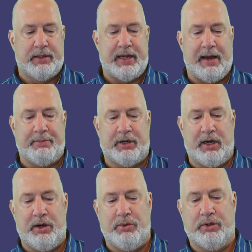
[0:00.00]
Down
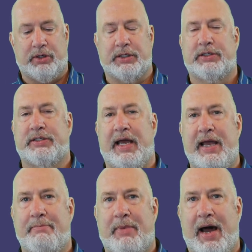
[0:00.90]
below, look,
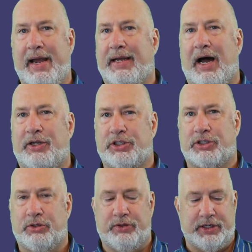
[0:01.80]
same mic. I'll
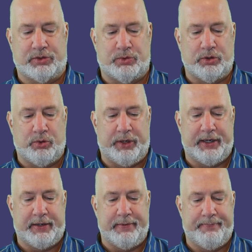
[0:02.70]
just do this real
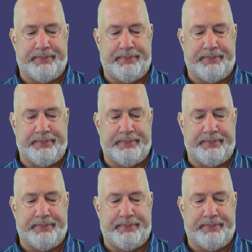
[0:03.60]
quick.